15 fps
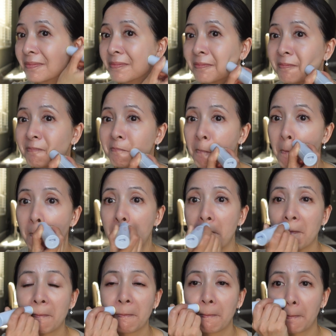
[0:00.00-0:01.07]

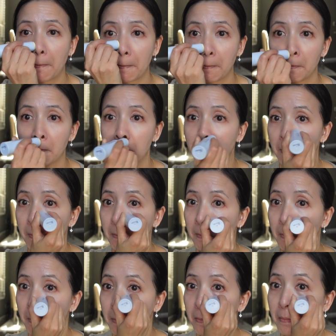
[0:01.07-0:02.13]

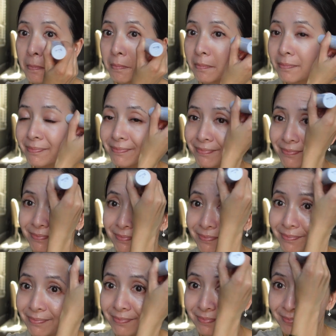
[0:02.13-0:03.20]

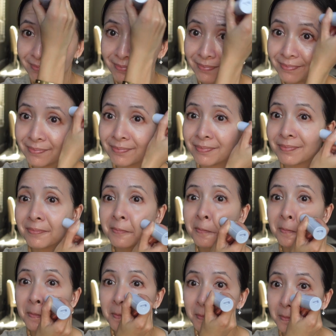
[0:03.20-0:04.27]

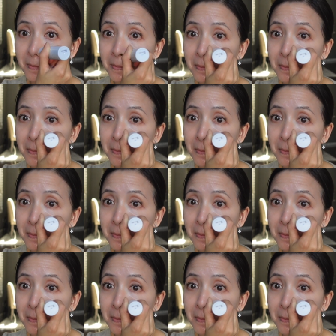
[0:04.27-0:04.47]
Nothing is said.